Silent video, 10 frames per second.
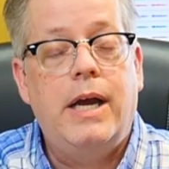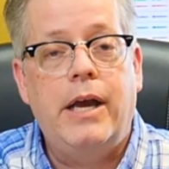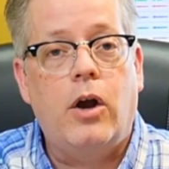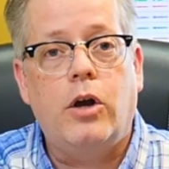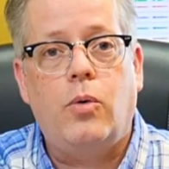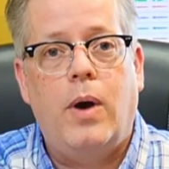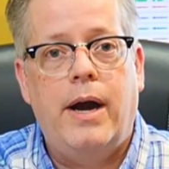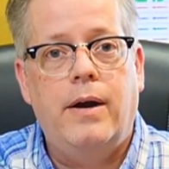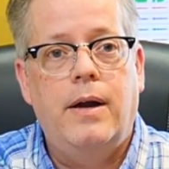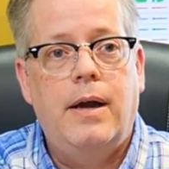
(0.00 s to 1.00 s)
In our
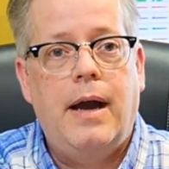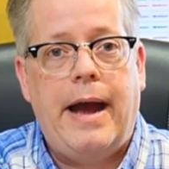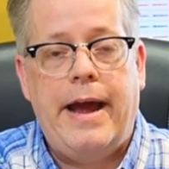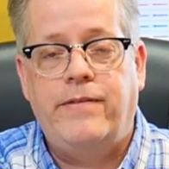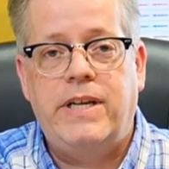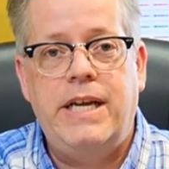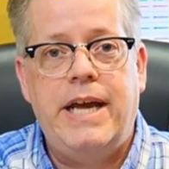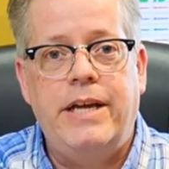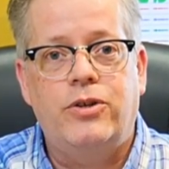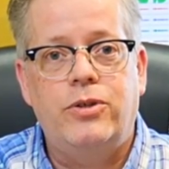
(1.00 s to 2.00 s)
choir, I have
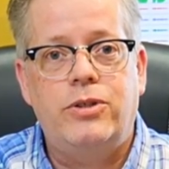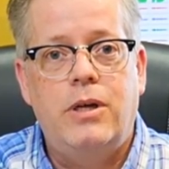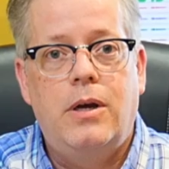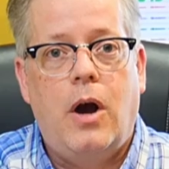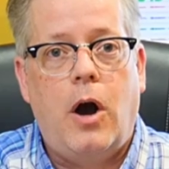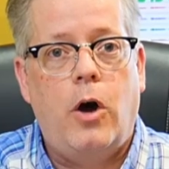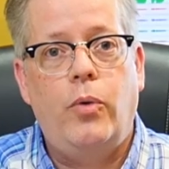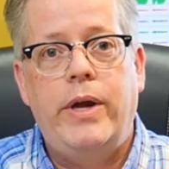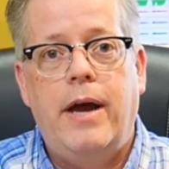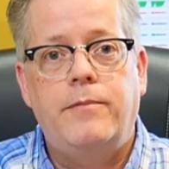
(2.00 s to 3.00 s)
teenagers all
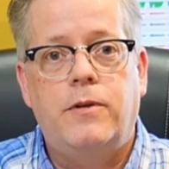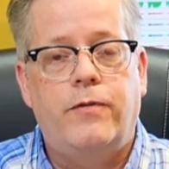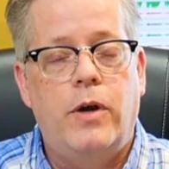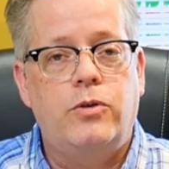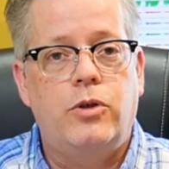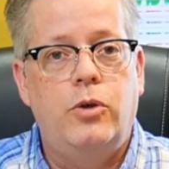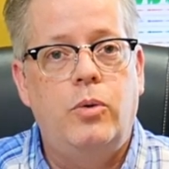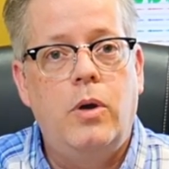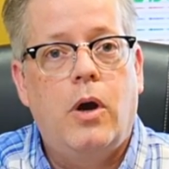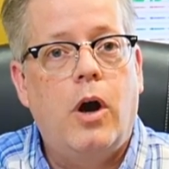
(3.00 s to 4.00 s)
the way up to folks
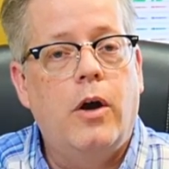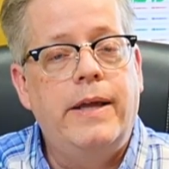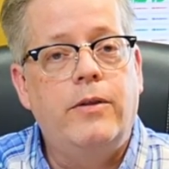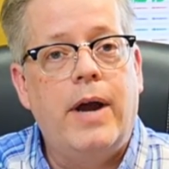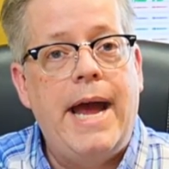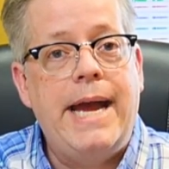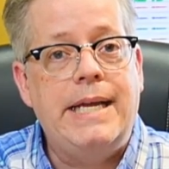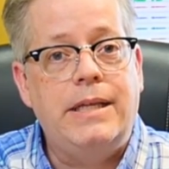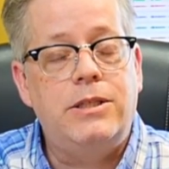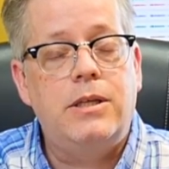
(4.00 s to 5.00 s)
who are in their
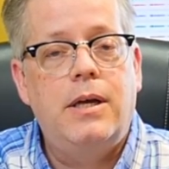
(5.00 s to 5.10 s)
80s.